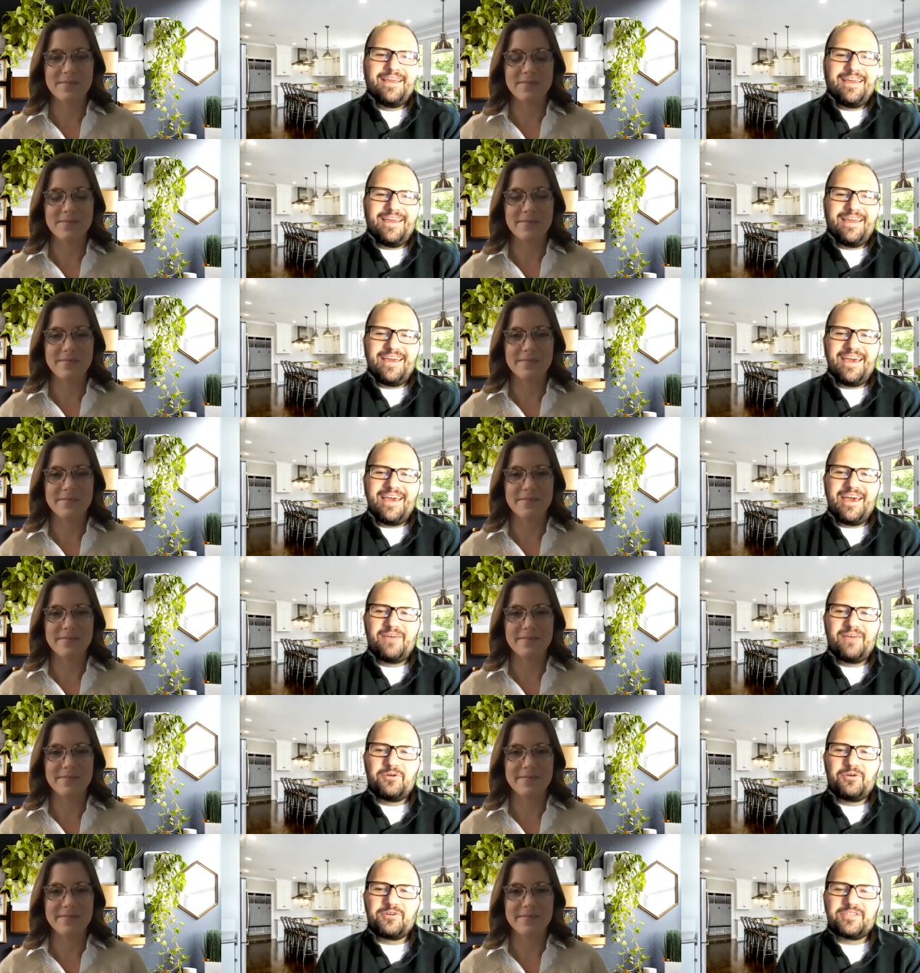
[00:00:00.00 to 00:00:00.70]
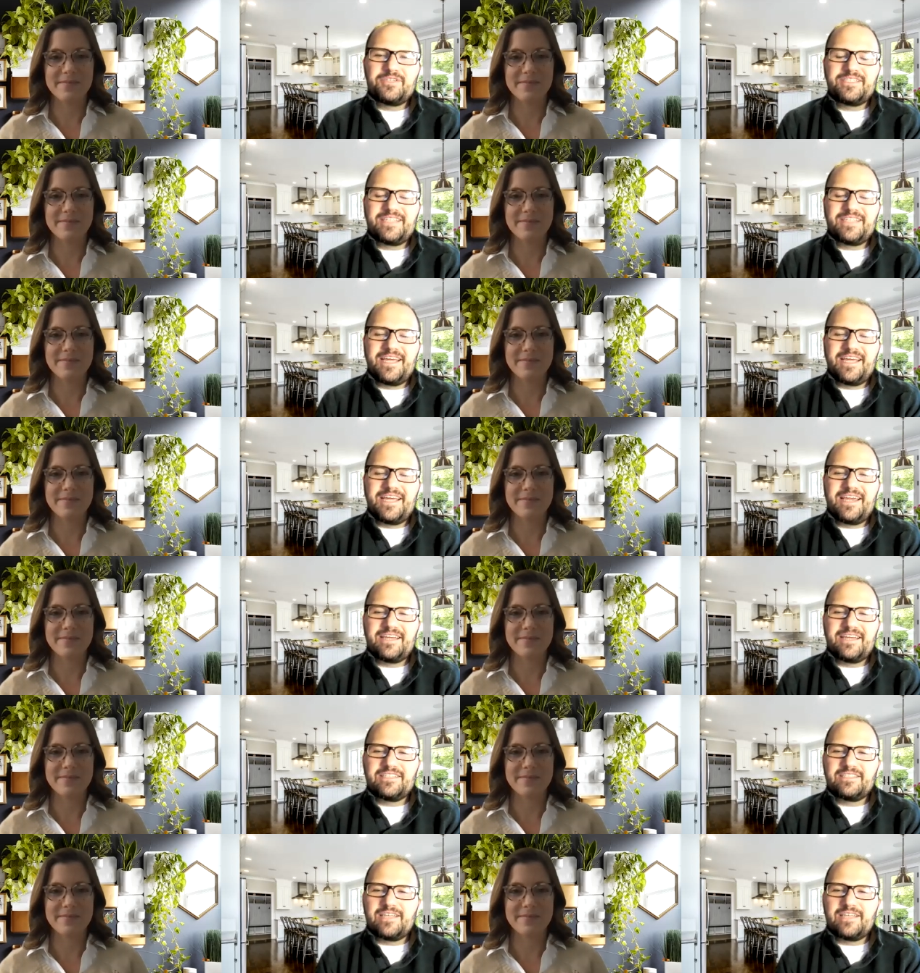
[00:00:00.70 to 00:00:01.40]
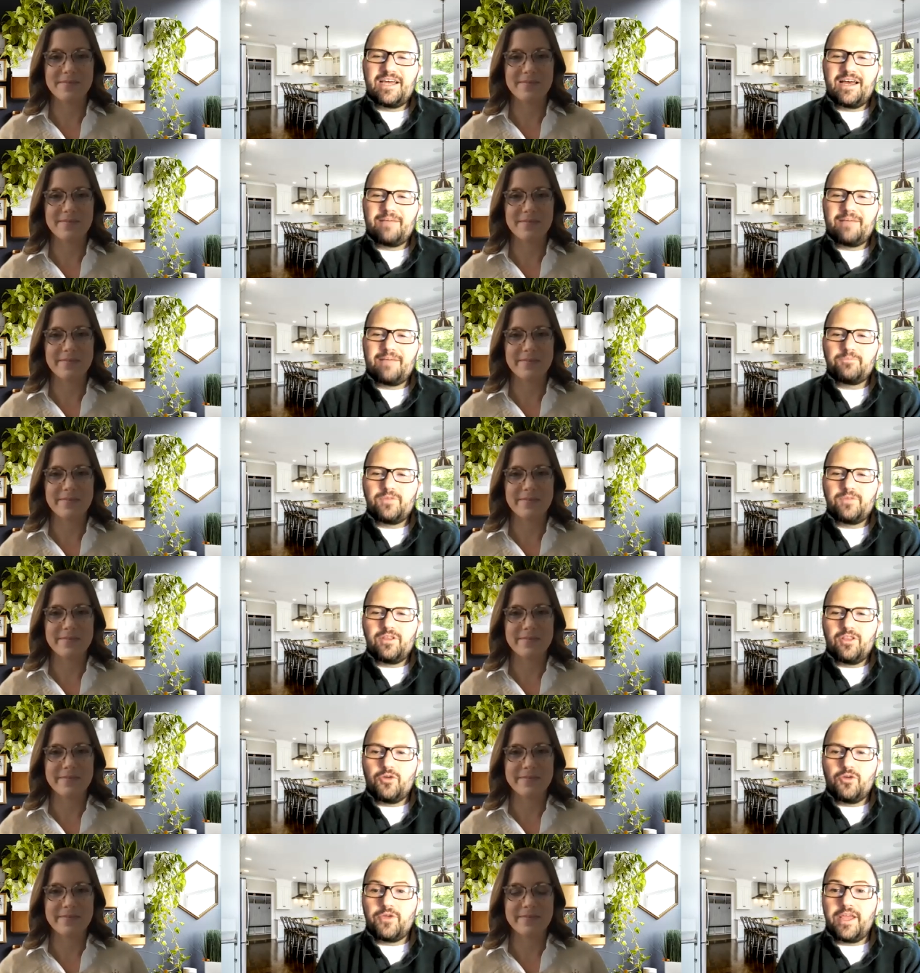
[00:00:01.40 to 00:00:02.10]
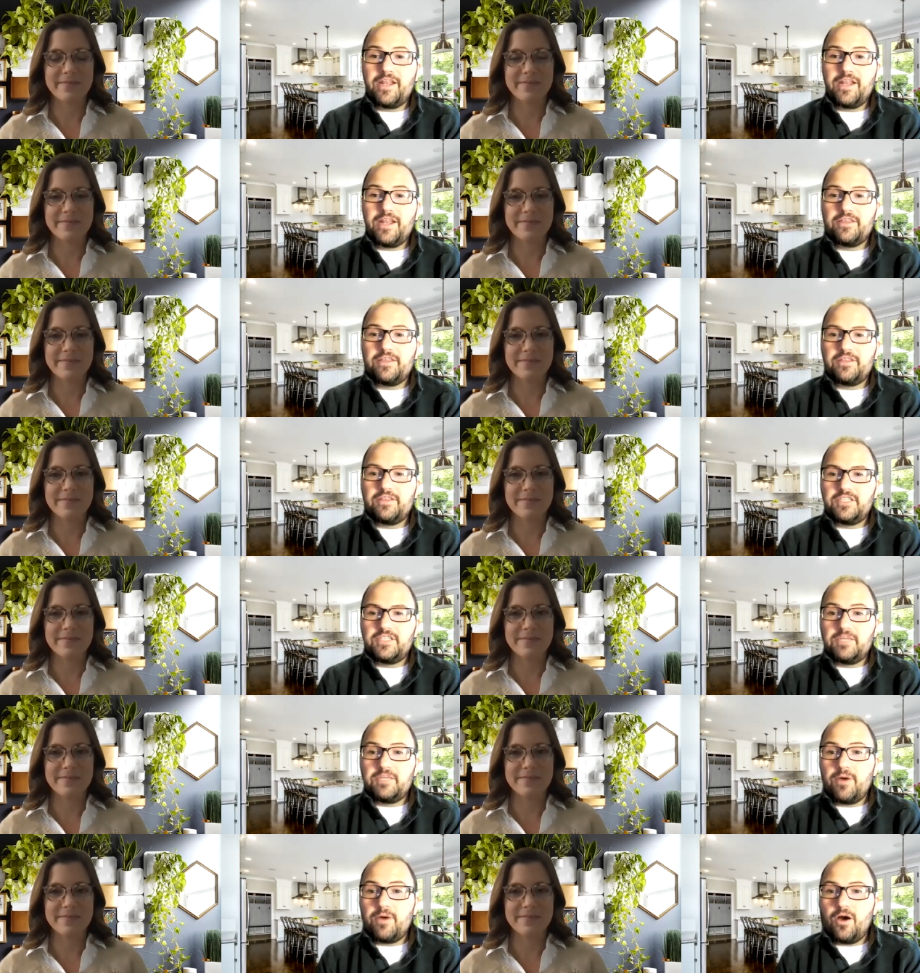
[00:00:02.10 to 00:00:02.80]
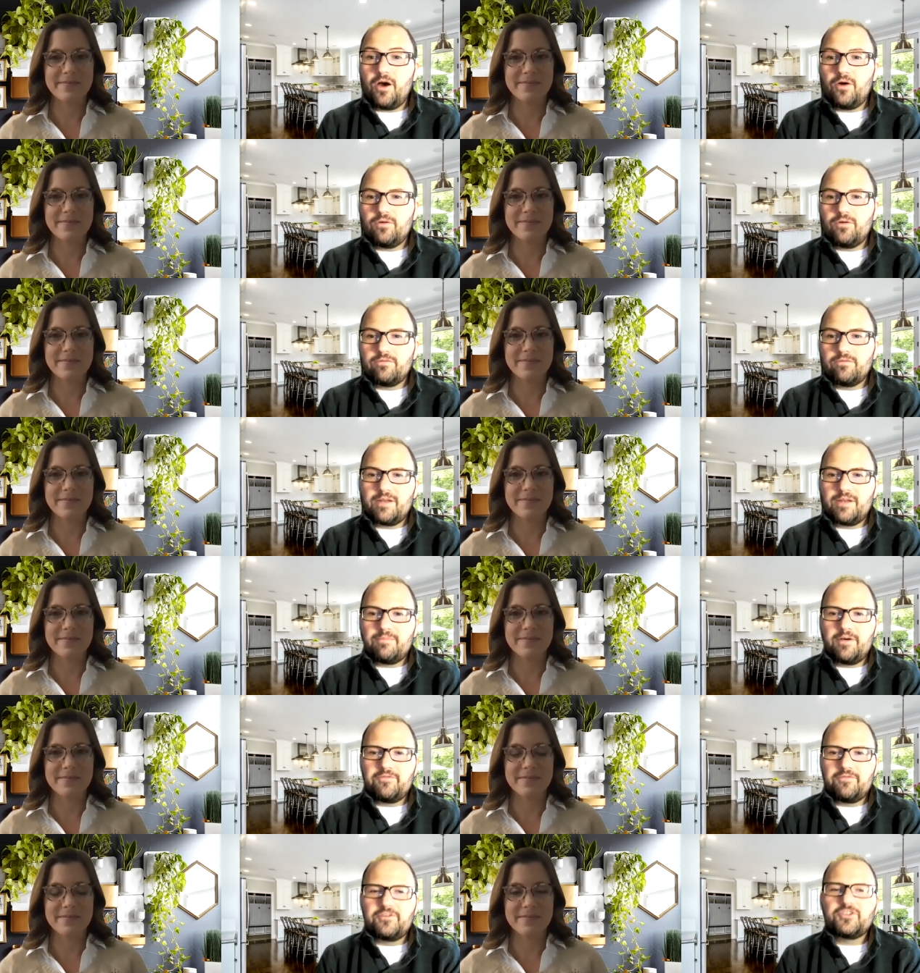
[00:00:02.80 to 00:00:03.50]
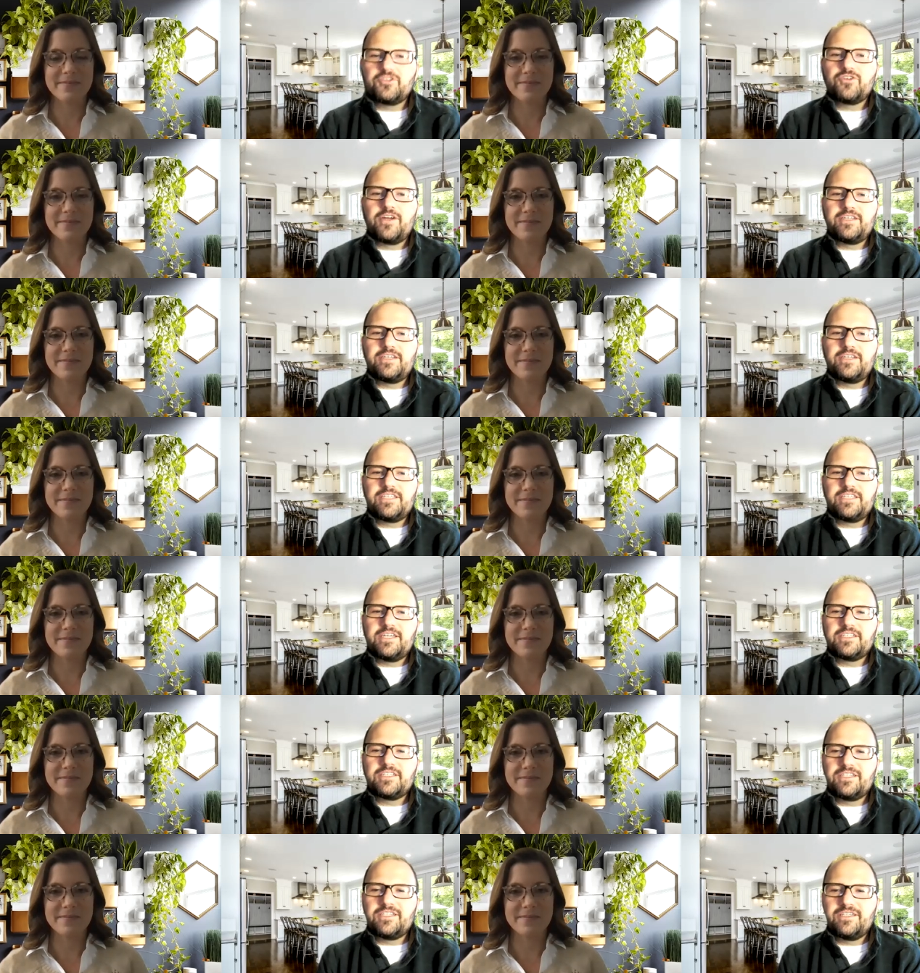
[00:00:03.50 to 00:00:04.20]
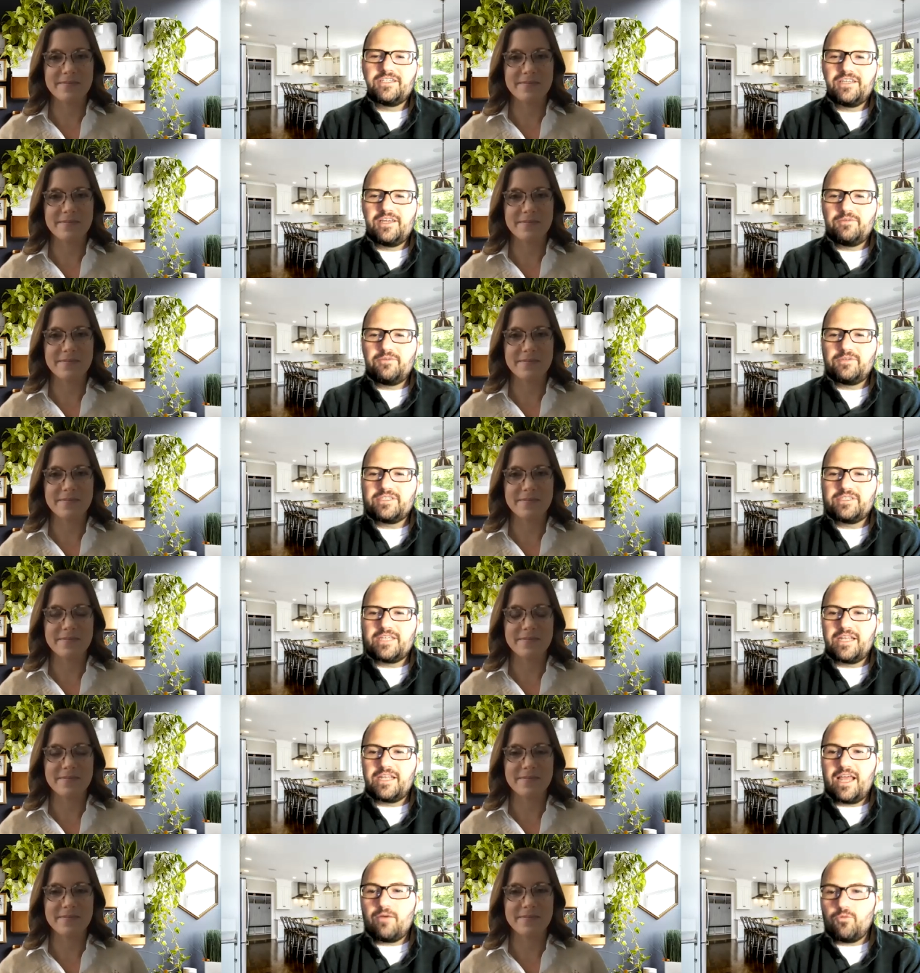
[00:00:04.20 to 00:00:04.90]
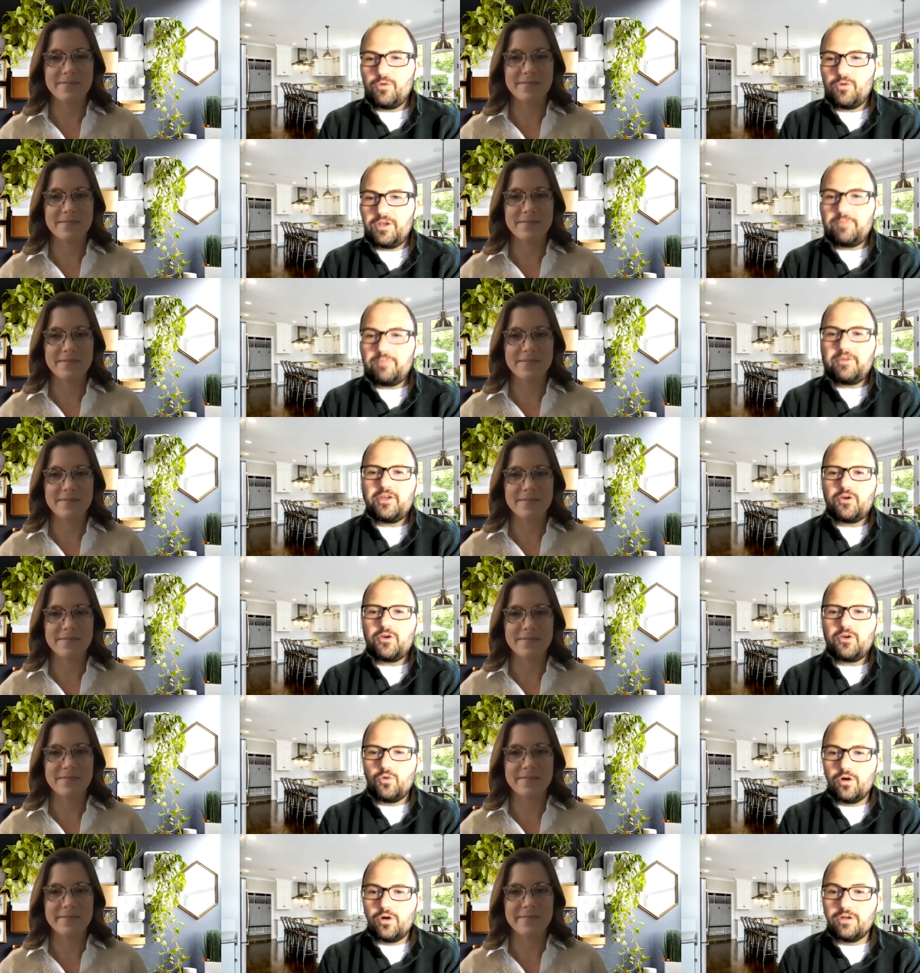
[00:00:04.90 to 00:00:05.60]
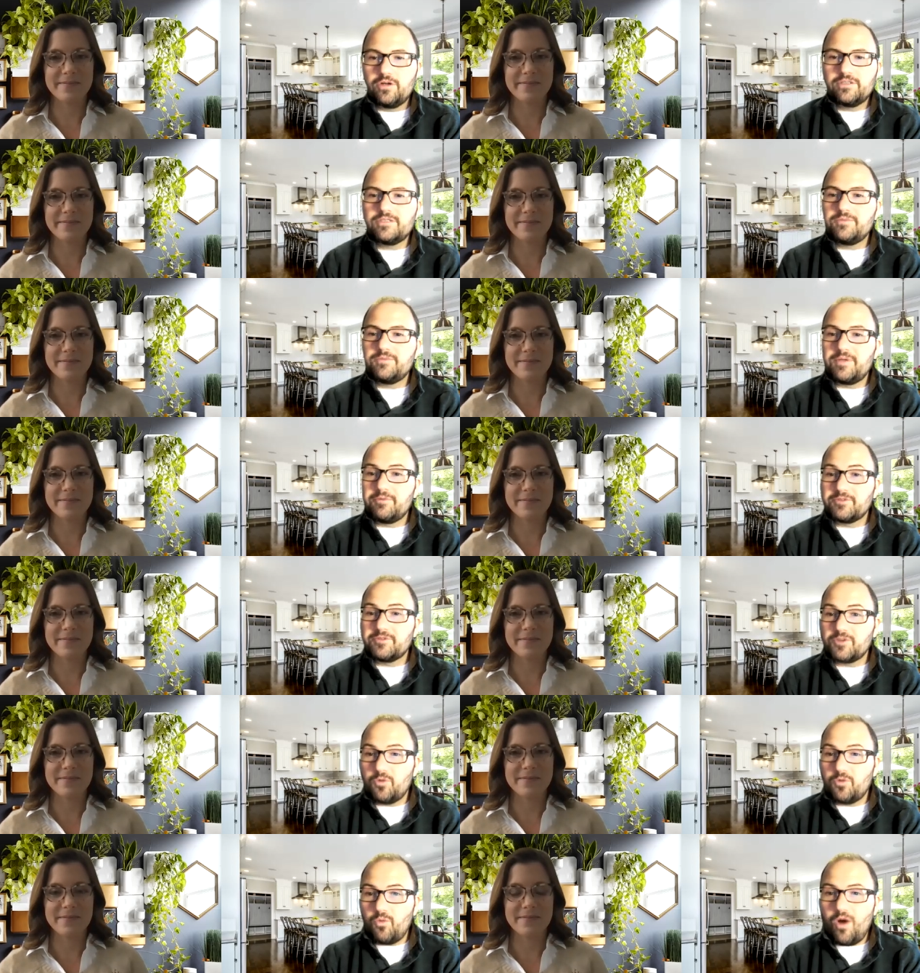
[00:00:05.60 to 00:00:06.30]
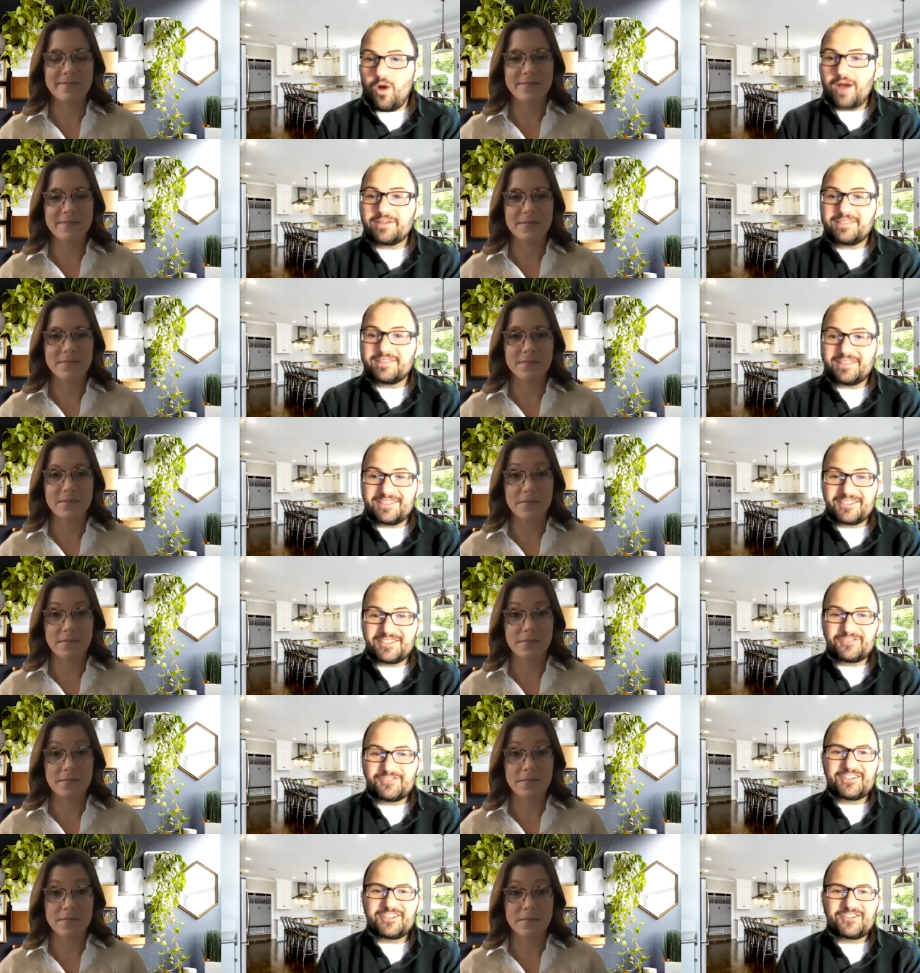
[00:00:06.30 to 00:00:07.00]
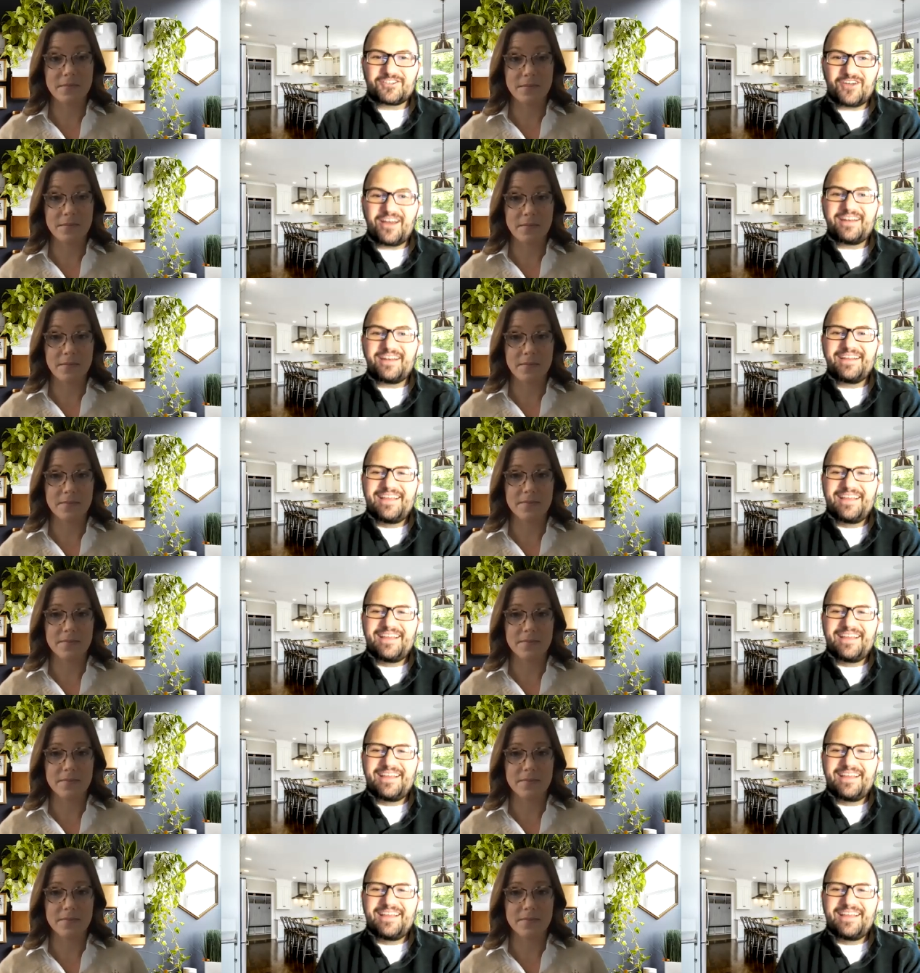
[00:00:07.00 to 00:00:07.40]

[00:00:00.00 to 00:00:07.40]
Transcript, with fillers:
Speaker 1: and we were saying it's um, located in the depot right above the train station and we said wouldn't it be cool to be able to walk to this restaurant